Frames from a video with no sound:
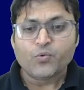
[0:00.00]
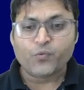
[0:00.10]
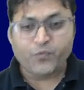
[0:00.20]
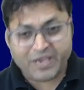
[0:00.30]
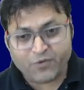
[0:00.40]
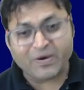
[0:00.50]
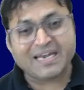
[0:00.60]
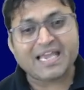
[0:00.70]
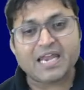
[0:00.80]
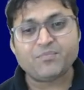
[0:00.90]
V1
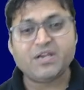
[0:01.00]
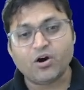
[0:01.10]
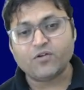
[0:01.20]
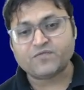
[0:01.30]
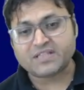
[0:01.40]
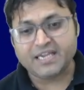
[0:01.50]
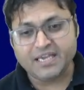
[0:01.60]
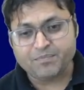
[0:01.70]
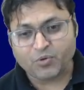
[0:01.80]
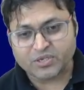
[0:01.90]
can be of
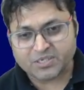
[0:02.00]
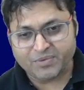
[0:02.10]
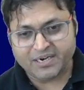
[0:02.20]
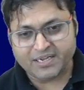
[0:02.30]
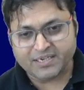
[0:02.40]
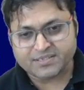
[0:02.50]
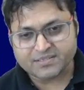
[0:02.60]
three possibilities.